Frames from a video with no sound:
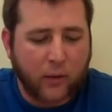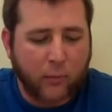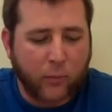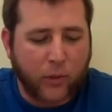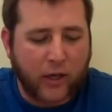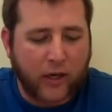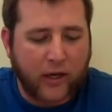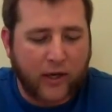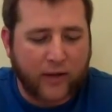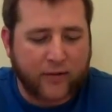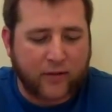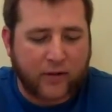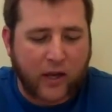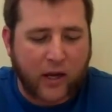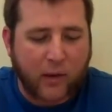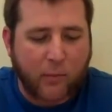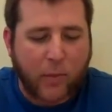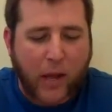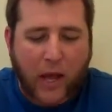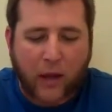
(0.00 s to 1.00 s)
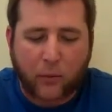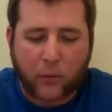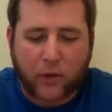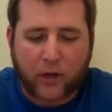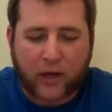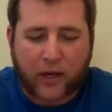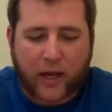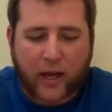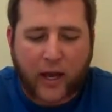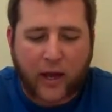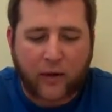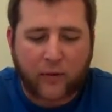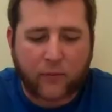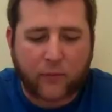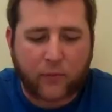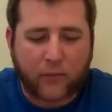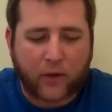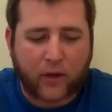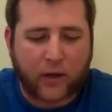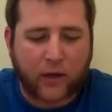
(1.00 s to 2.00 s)
but it's not a bad one to
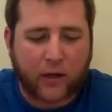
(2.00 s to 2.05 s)
have.